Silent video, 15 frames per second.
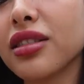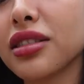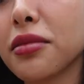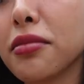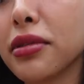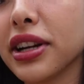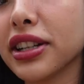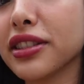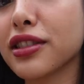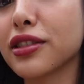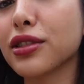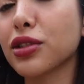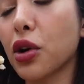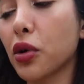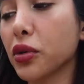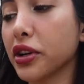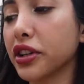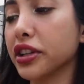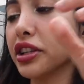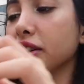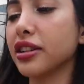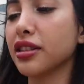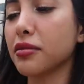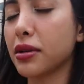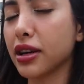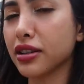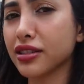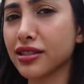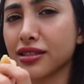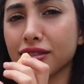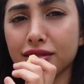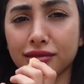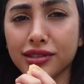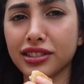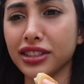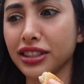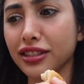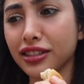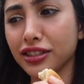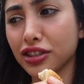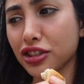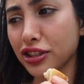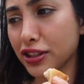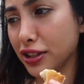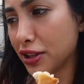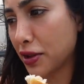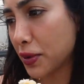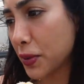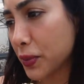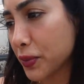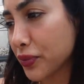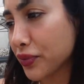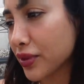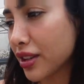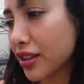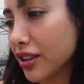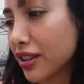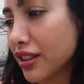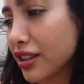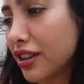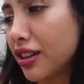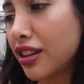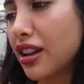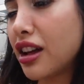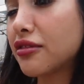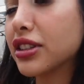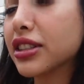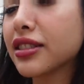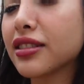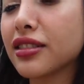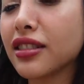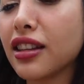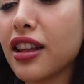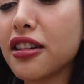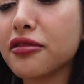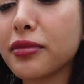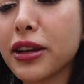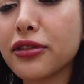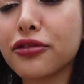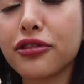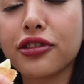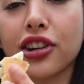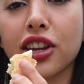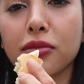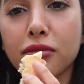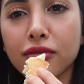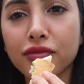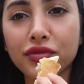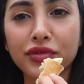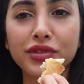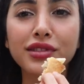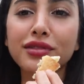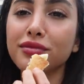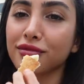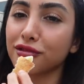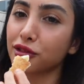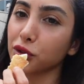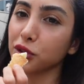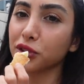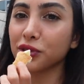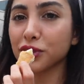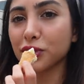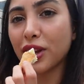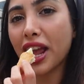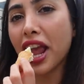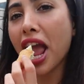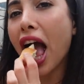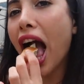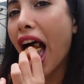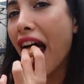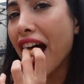The bread is so good and the butter is delicious too. Love it. Love my free food today.